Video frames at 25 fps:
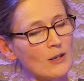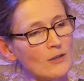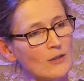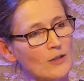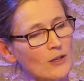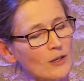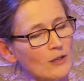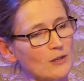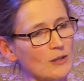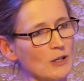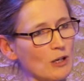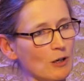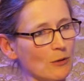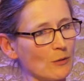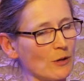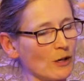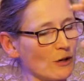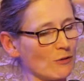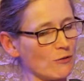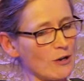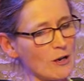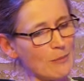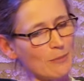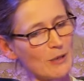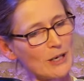That you know,
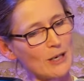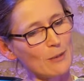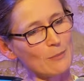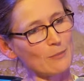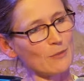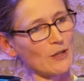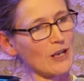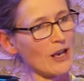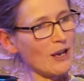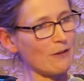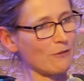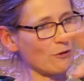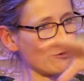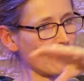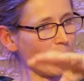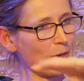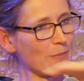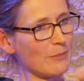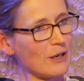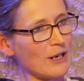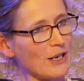they have a great